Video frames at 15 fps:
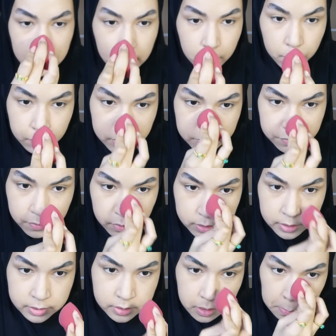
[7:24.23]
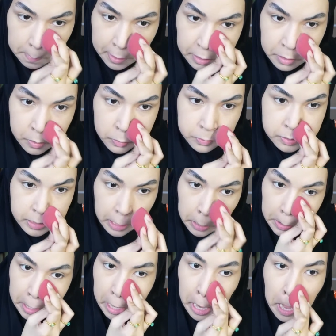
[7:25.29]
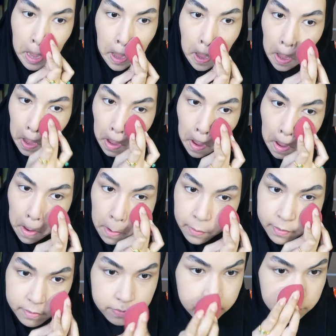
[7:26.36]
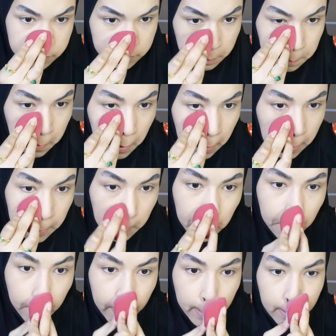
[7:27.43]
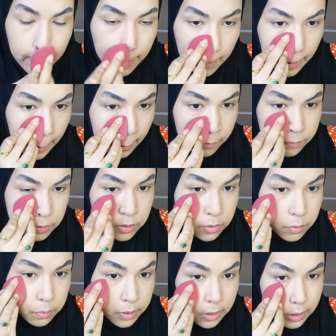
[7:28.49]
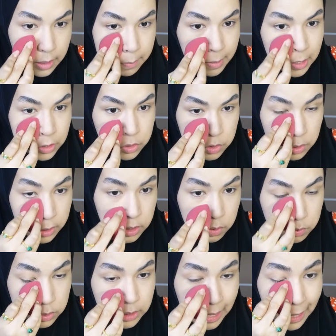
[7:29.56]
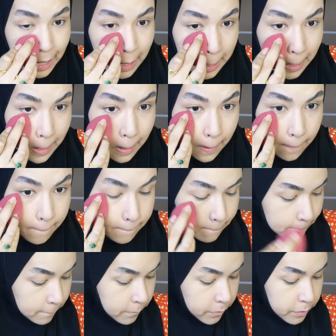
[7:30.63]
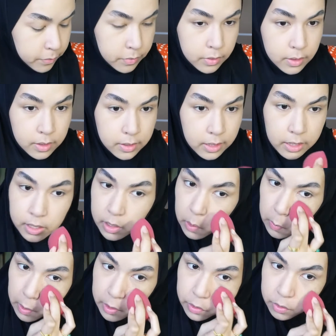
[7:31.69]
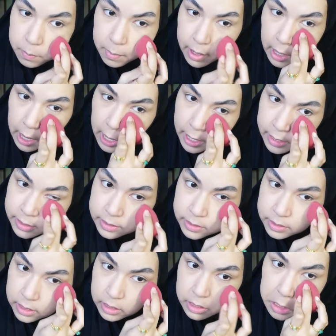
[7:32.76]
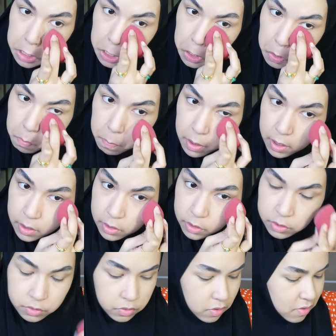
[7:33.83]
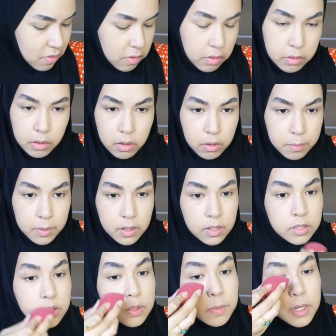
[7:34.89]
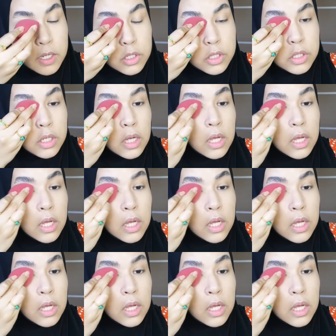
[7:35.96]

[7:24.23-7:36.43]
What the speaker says: I always focus on my nose area. This is the part where I have to really make sure I don't plan. Then I go under my eyes a little bit, just a little bit, not too much.